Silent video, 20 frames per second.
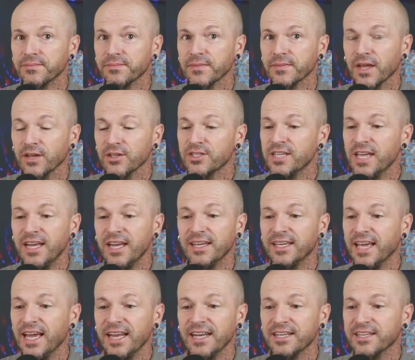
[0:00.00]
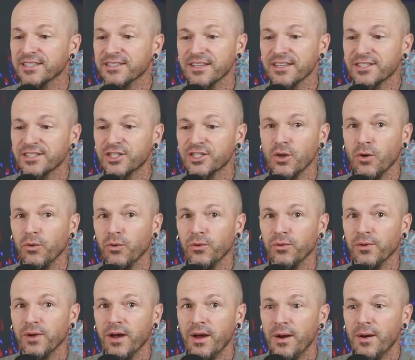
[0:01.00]
I'll say it again because it's
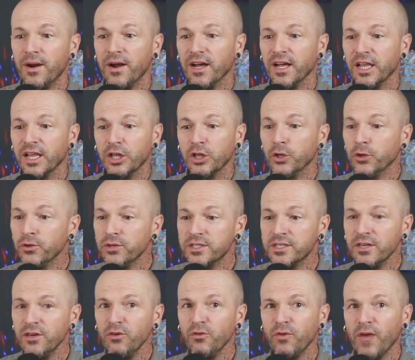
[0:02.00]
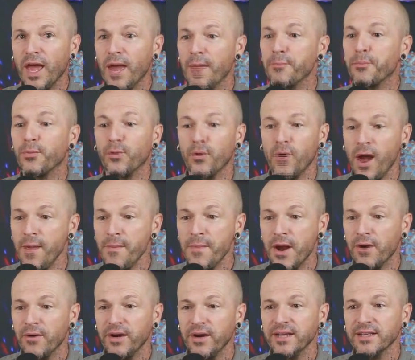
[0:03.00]
so elusive and
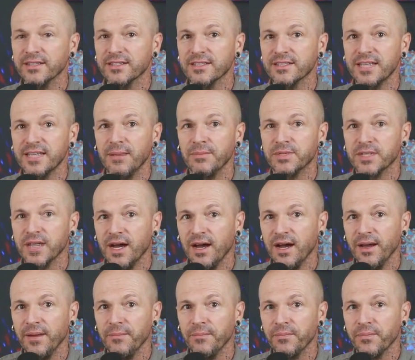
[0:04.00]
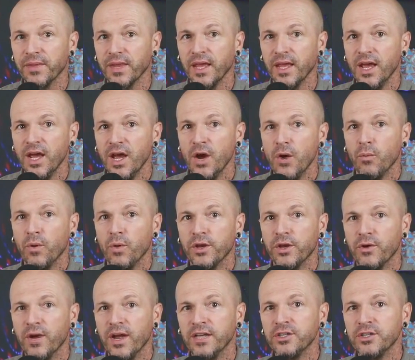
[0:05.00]
primary at the same time. When
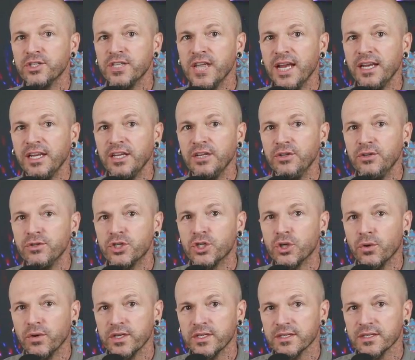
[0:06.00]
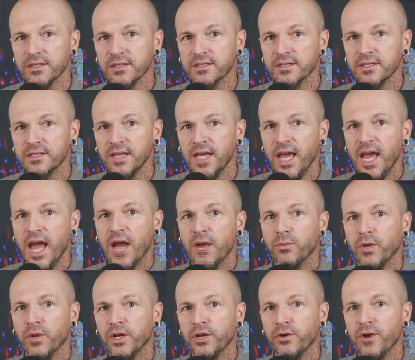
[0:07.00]
you're entertaining new choices and
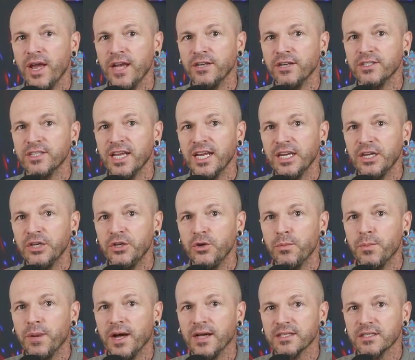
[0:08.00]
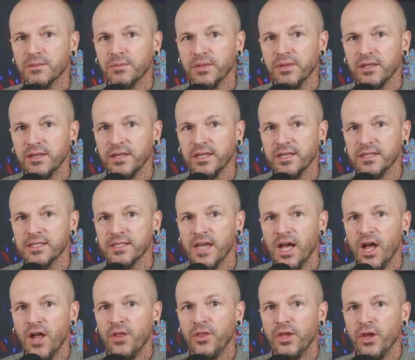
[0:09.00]
when you're entertaining new possibilities,
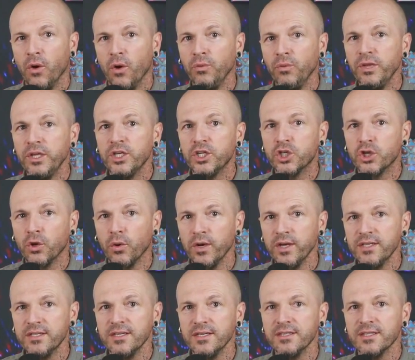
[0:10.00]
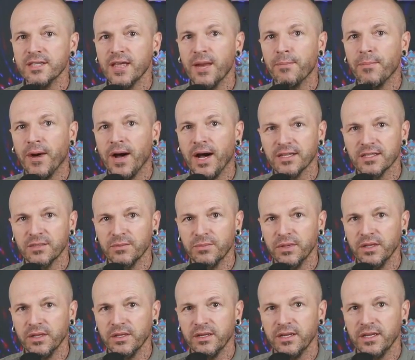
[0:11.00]
the only choices and
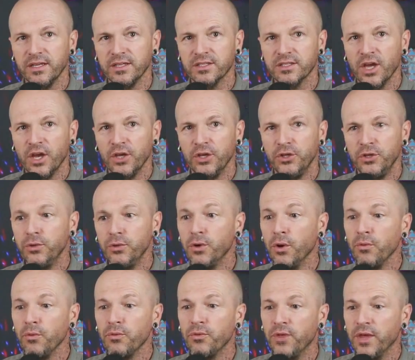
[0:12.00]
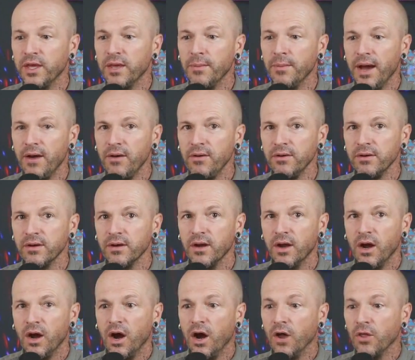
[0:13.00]
possibilities you don't think about
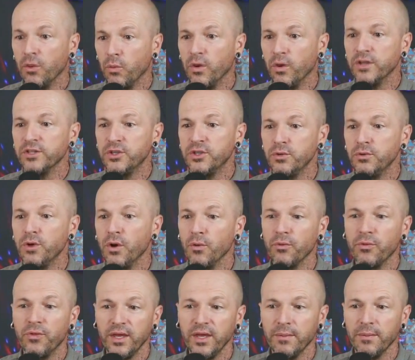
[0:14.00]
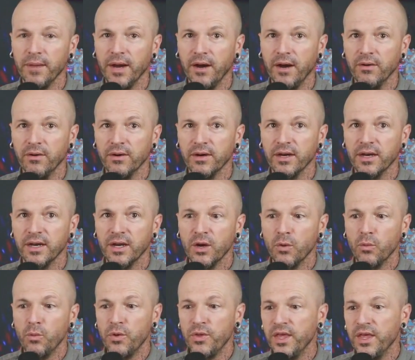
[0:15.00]
are the ones you don't think about
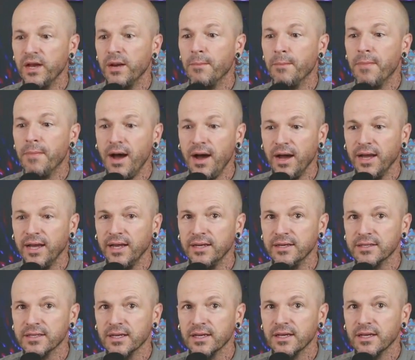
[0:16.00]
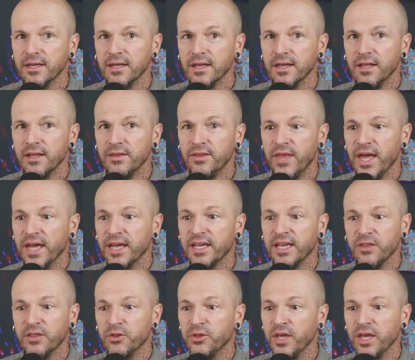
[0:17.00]
within a mind that
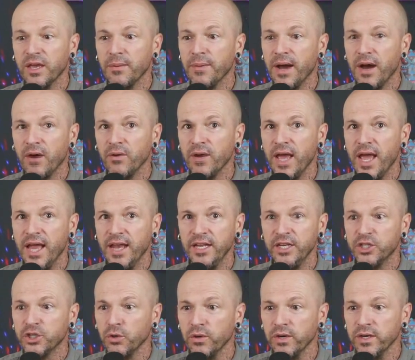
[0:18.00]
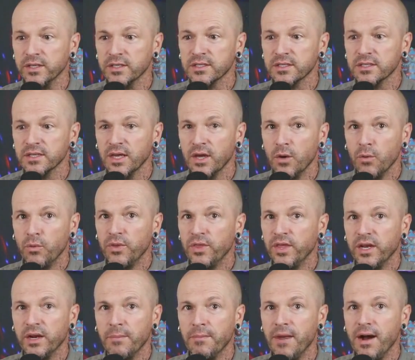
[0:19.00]
can think about any choice,
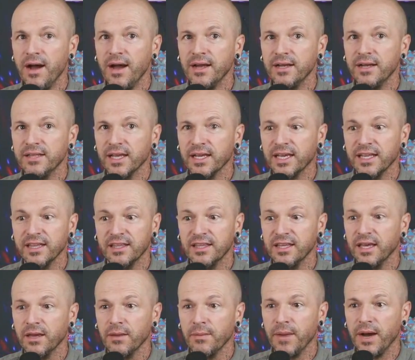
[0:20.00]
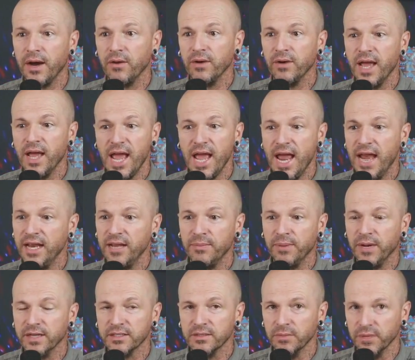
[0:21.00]
within a mind that can think about any
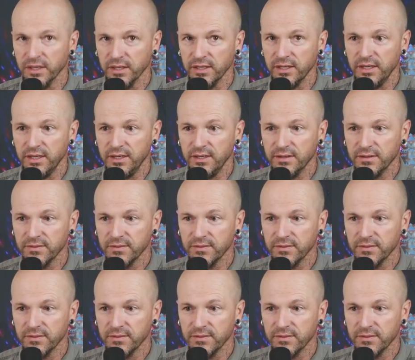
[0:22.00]
possibility.